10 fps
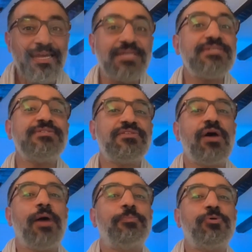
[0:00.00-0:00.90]
is
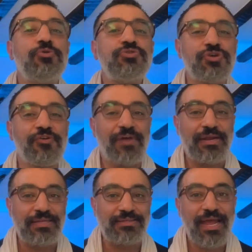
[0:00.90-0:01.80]
the approach of
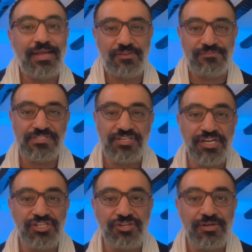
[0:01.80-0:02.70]
an attractive
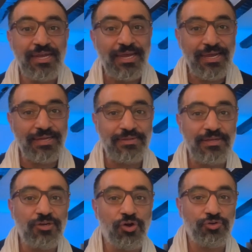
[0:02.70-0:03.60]
stranger
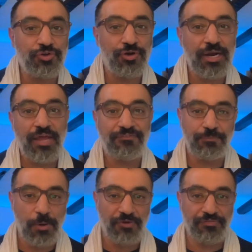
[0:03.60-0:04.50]
hitting on your life
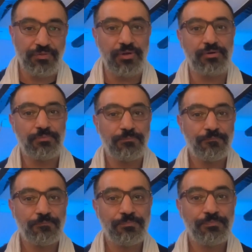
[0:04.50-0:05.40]
partner.
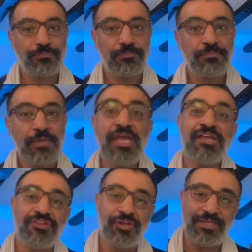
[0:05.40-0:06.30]

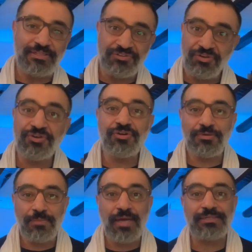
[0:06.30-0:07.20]
The internal
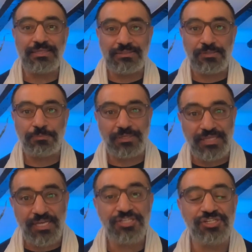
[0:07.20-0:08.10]
mind
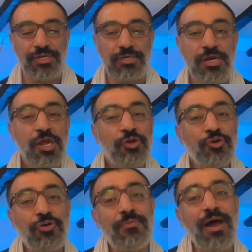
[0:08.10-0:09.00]
interpretation,
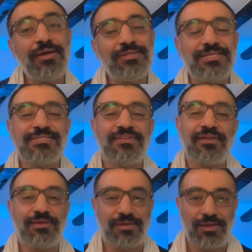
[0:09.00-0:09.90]
your mind is
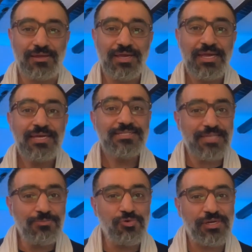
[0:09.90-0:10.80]
thinking,
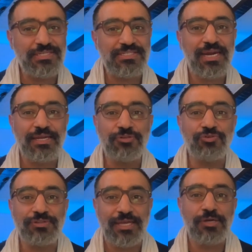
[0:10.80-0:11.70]
someone is trying
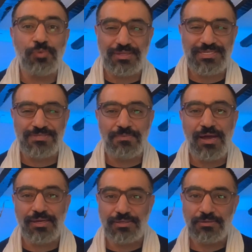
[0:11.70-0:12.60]
to take what is
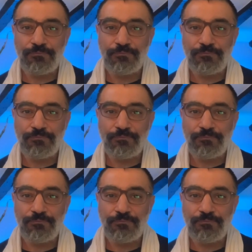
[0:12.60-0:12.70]
mine.